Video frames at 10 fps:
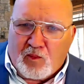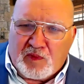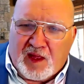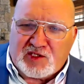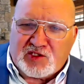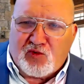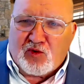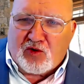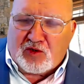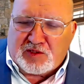that's your
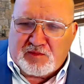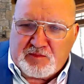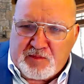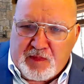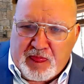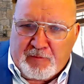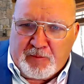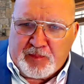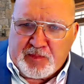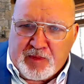world.
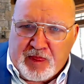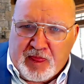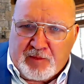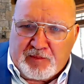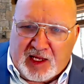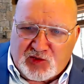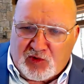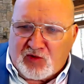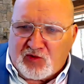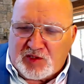That's what
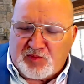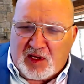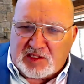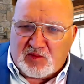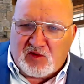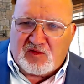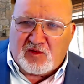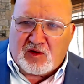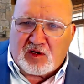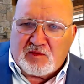you're responsible for.